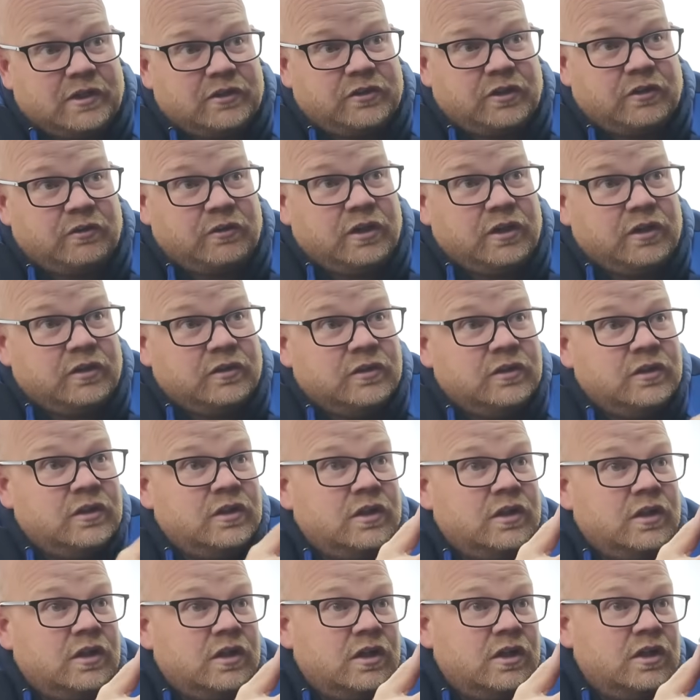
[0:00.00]
I don't know.
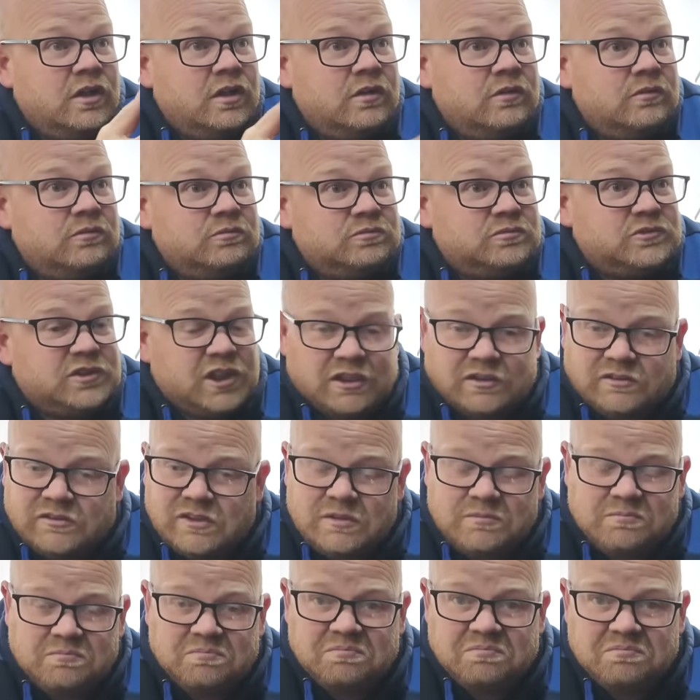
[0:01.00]
Checked it,